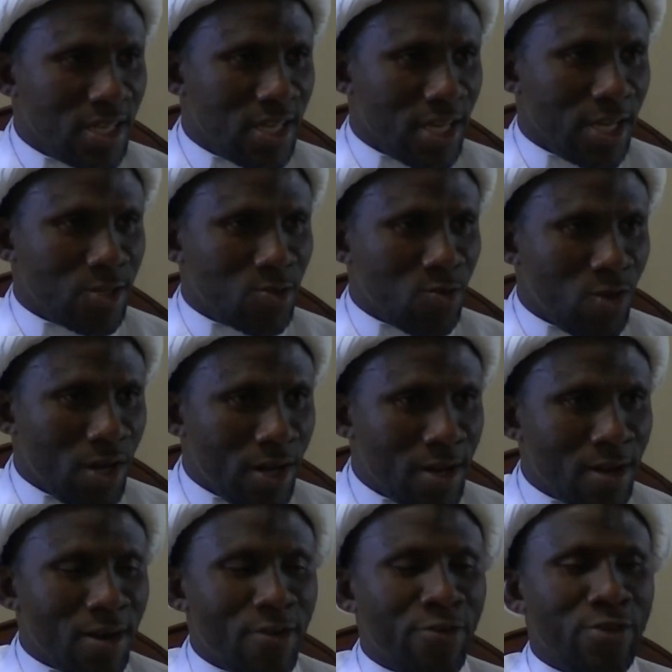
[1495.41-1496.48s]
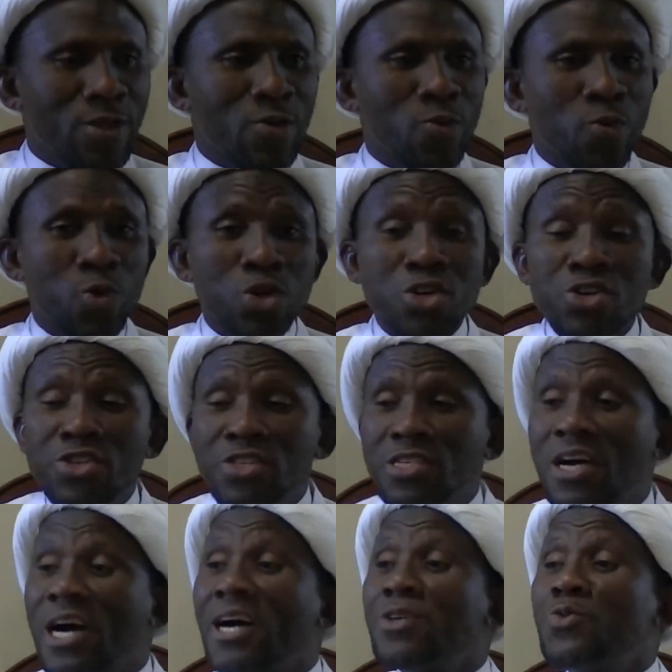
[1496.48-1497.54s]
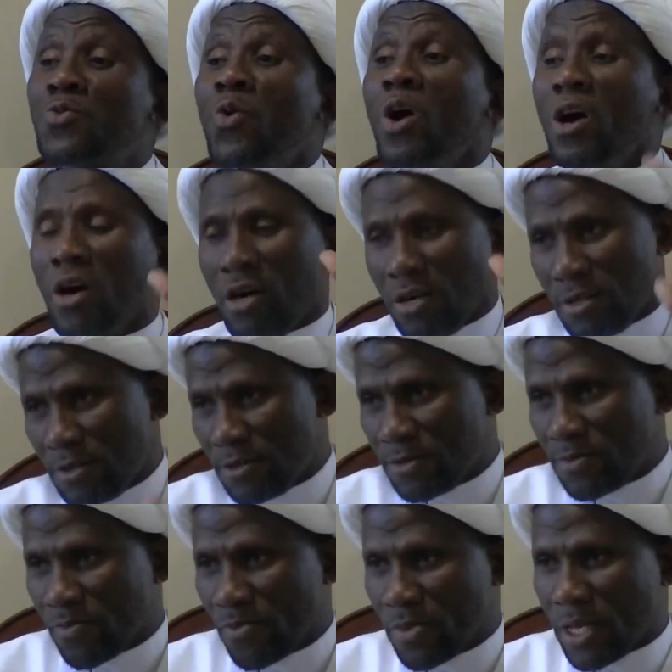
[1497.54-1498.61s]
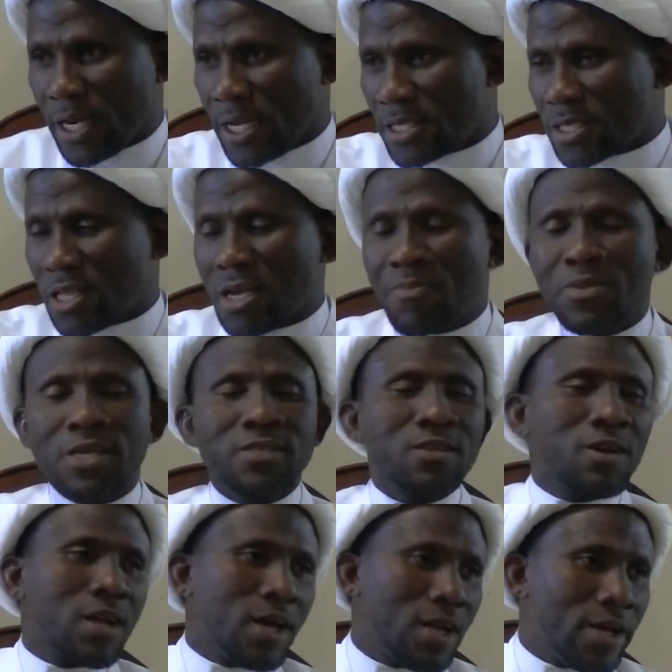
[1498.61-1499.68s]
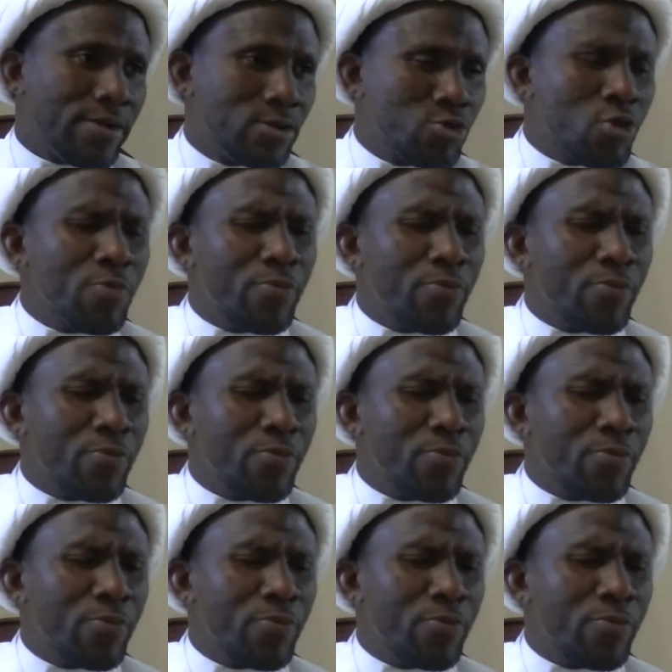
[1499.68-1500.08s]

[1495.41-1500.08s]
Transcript: is one of the worst as well. That Islam does not allow to